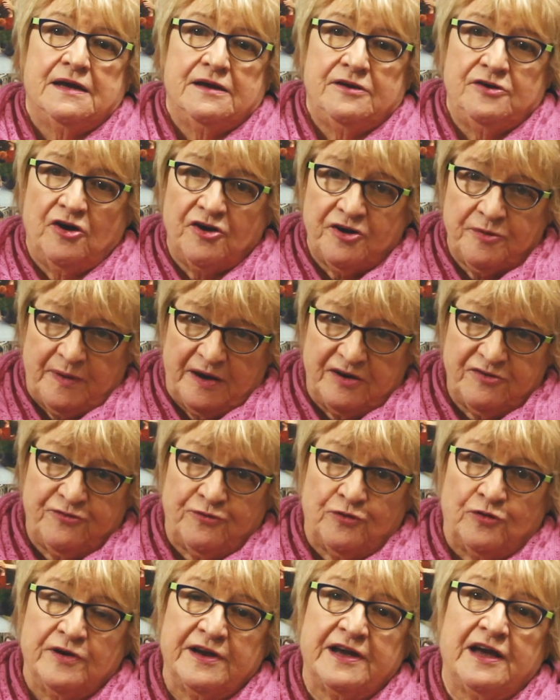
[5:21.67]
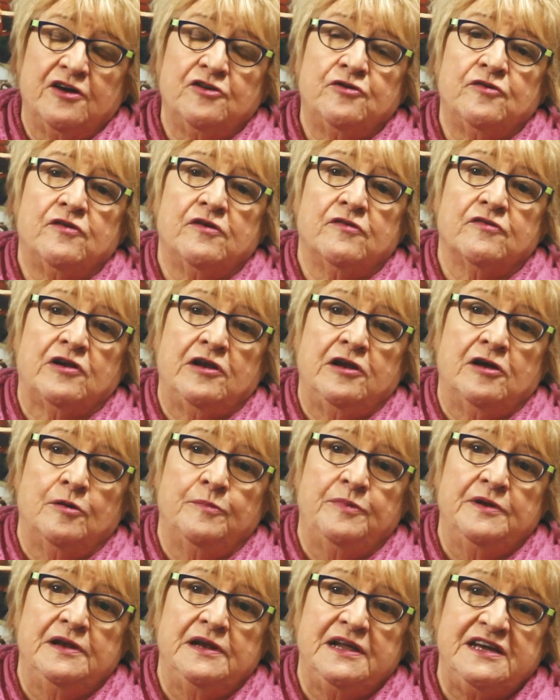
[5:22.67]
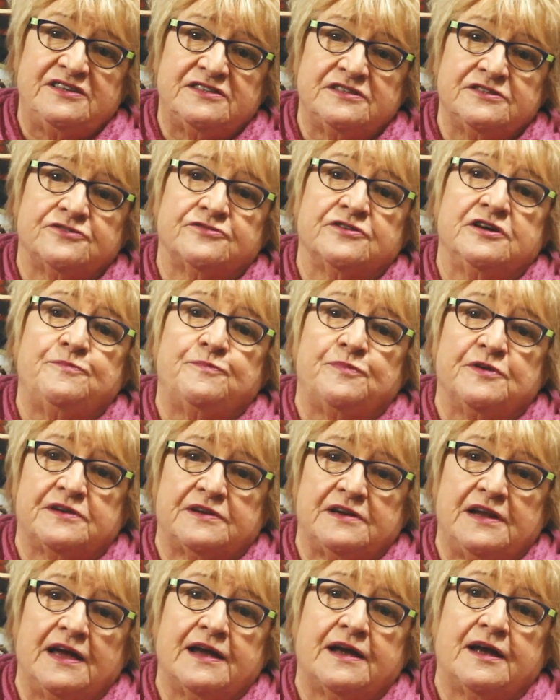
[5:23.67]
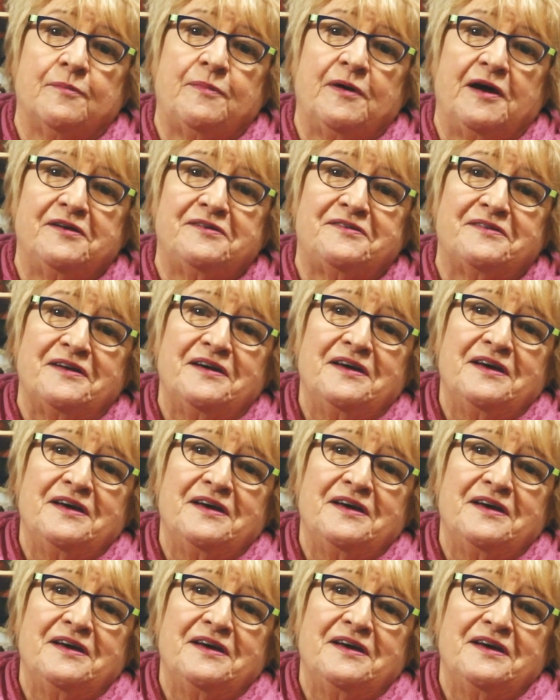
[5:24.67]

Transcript: not about falling out of a club in Leeson Street, but like about,